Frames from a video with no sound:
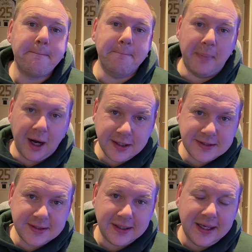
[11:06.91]

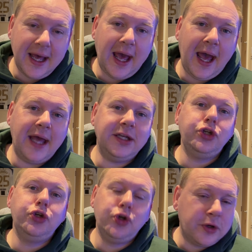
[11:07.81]
But in
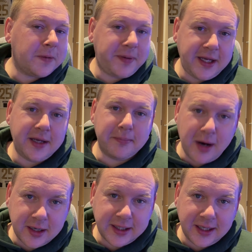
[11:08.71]
European
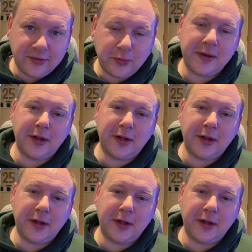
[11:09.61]
markets, when the